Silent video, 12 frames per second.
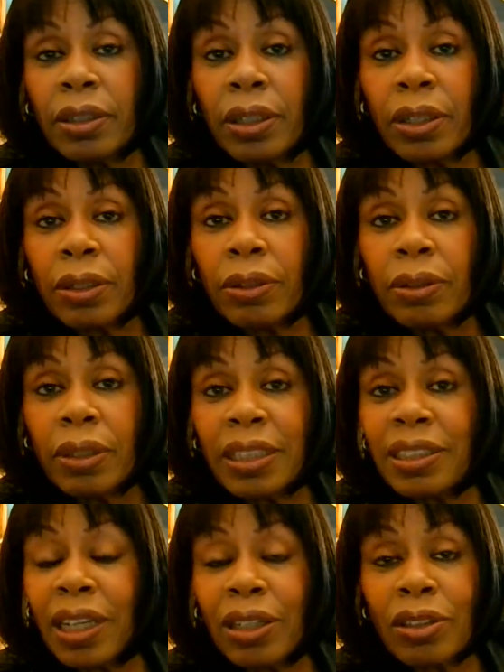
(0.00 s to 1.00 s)
you know, it
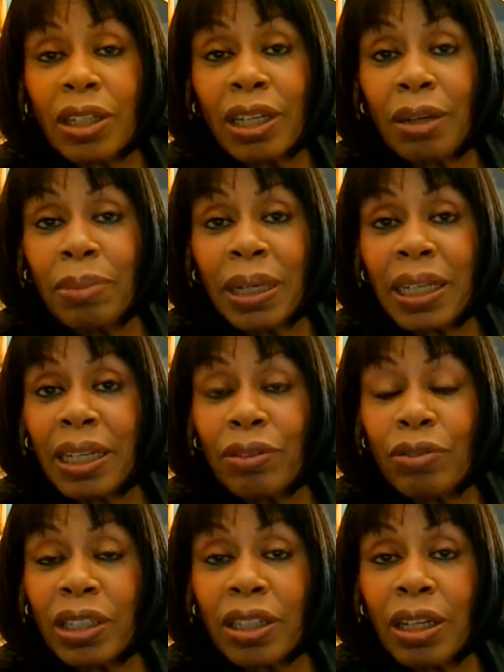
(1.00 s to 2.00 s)
sounds like I'm making
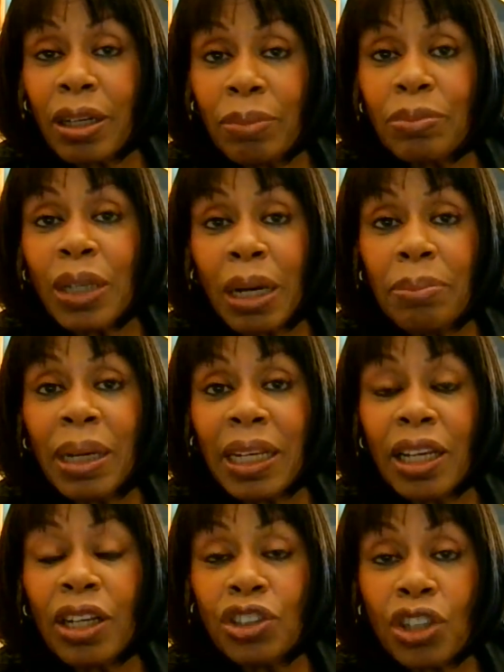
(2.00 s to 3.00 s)
a really, I'm, I'm
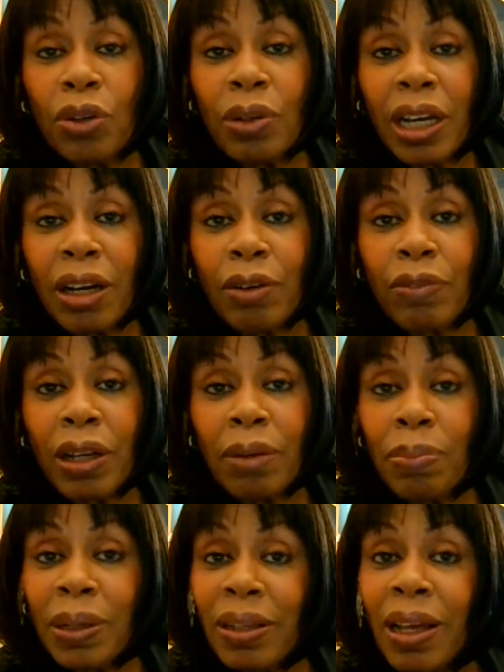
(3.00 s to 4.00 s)
making a joke out of
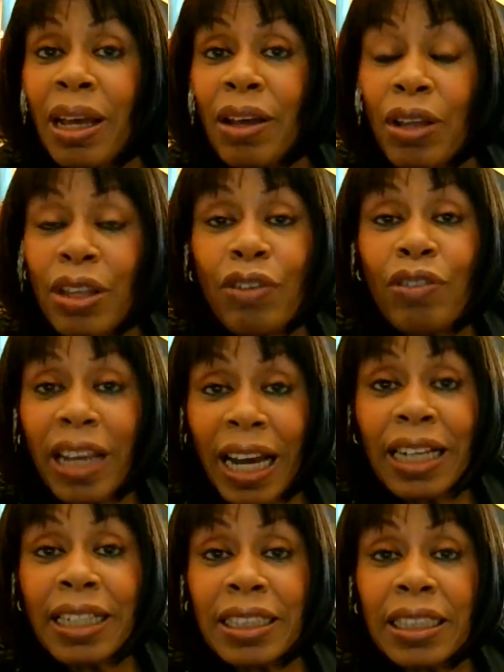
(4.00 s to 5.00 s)
it, but the
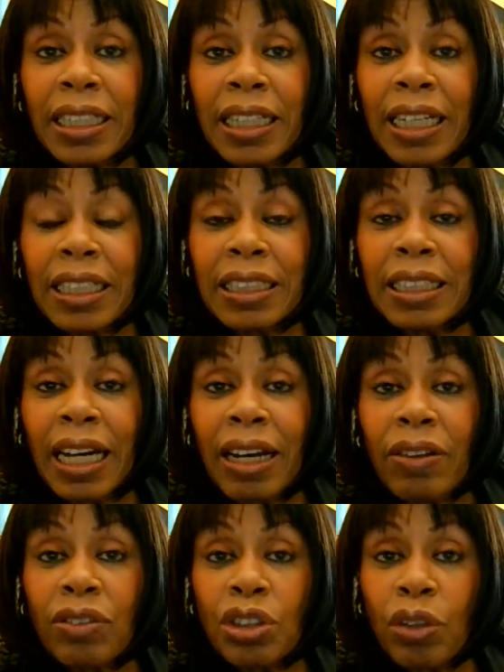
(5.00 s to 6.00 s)
reality is
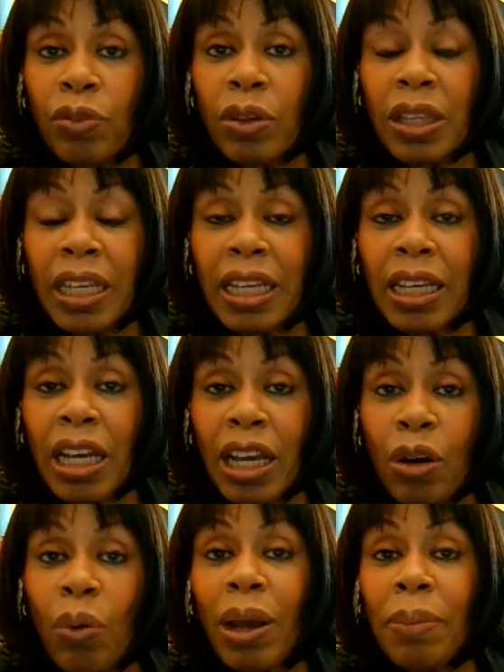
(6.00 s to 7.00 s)
that the
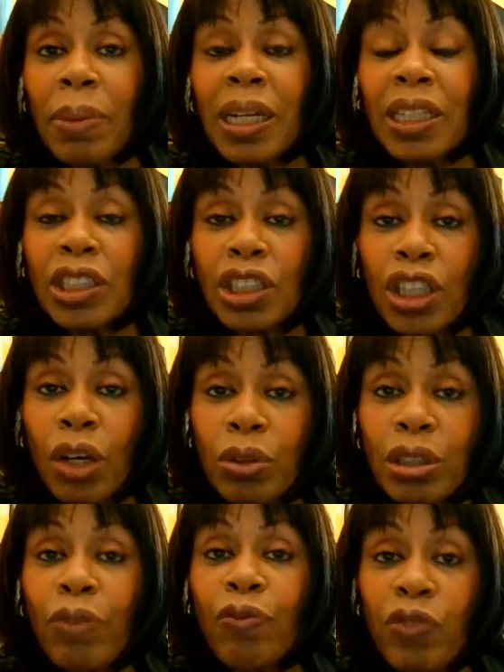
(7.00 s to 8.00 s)
equipment is so
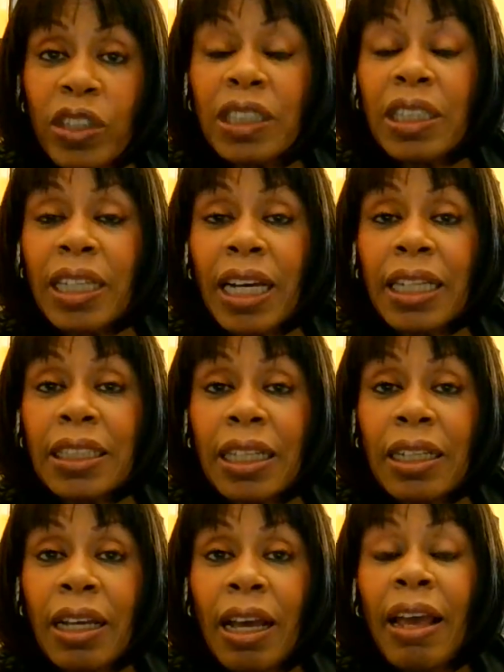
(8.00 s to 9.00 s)

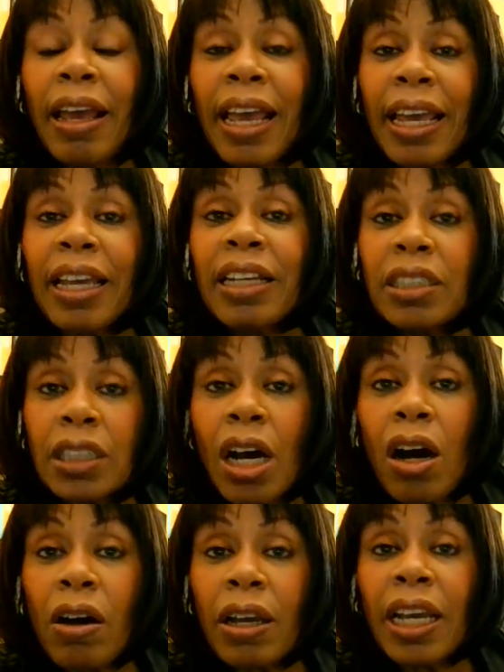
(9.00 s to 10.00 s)
sophisticated, it can
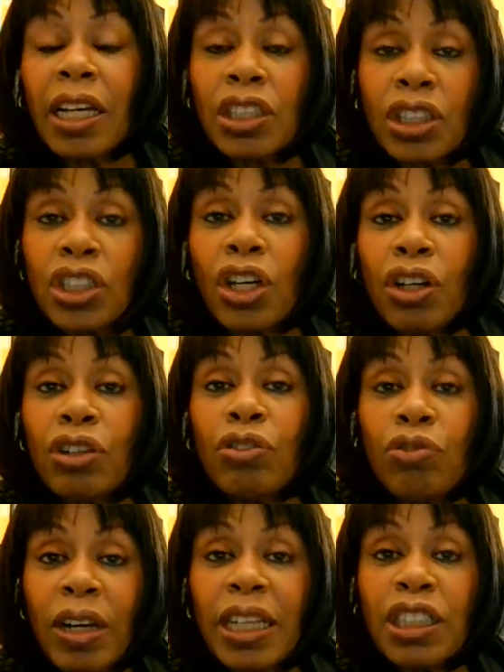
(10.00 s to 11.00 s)
target a certain
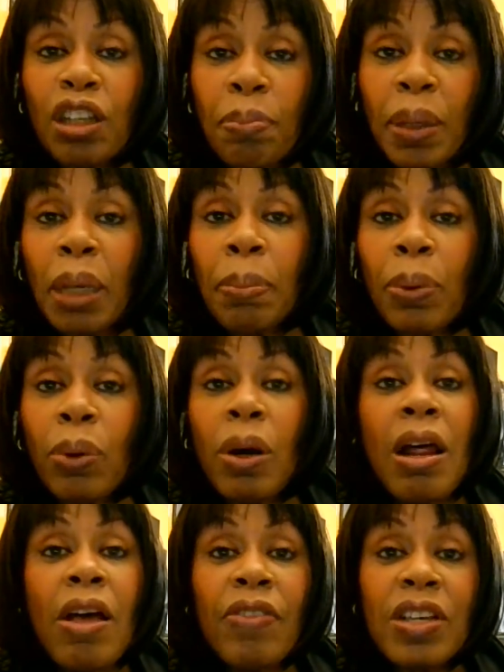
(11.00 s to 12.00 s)
race of people,
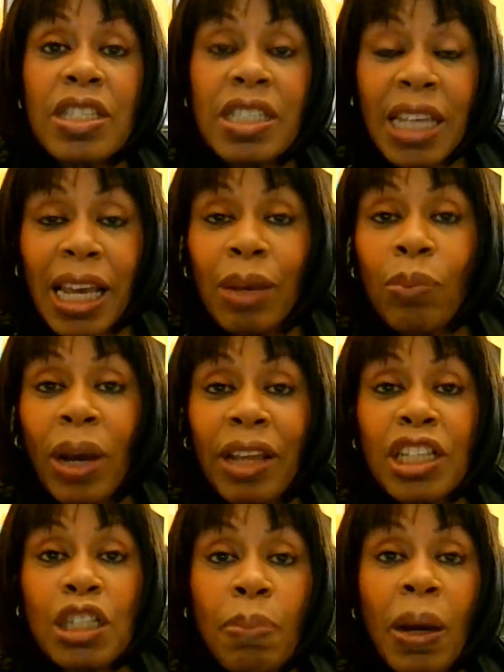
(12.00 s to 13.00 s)
the same way
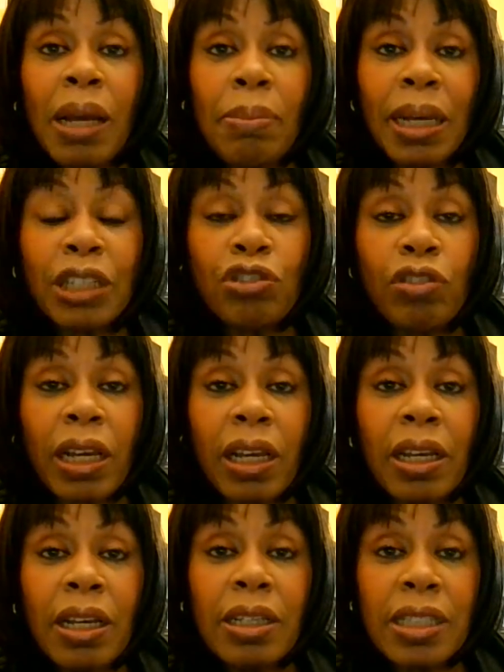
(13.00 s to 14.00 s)
this biometric
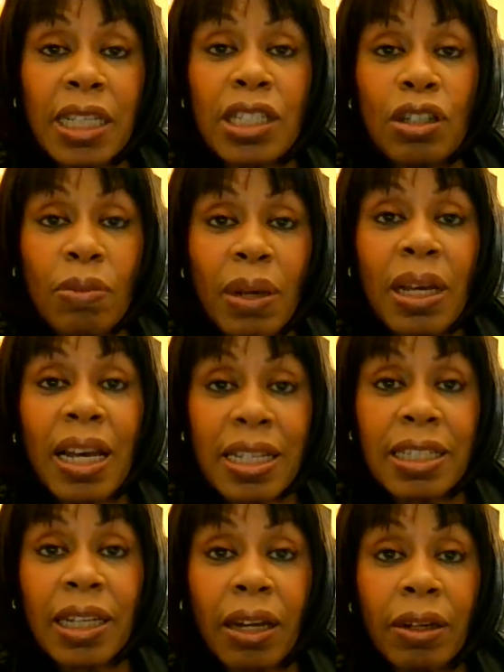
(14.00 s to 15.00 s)
system has
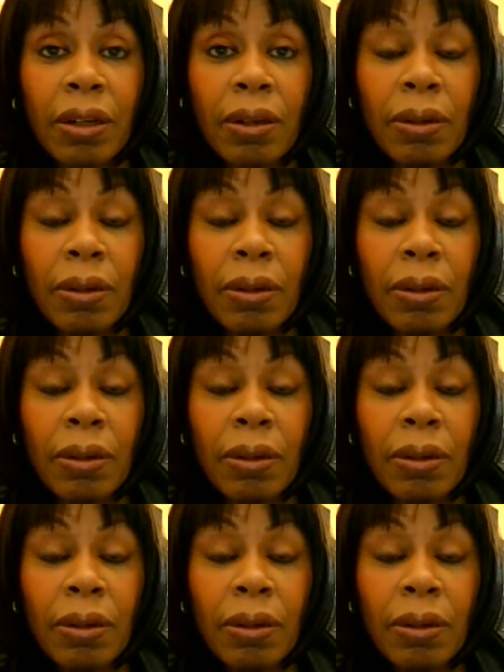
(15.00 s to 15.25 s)
done.